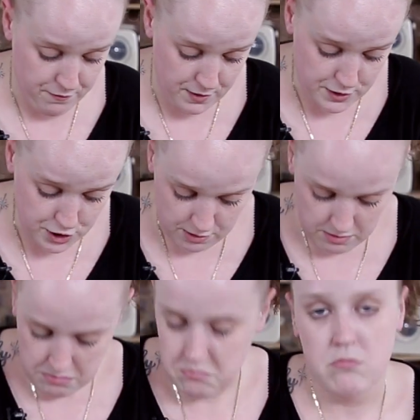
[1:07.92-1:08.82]
fridge,
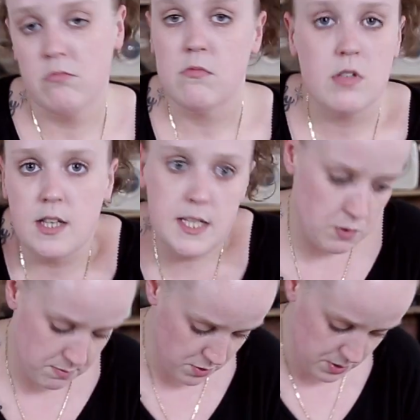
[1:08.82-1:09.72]
so that's
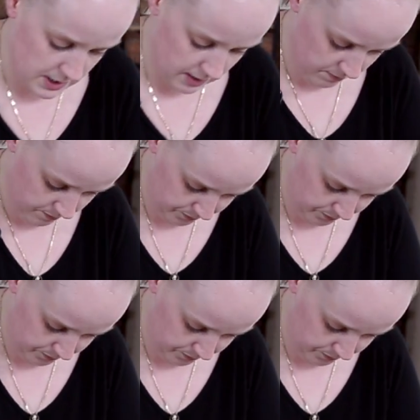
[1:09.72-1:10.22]
what I'm using.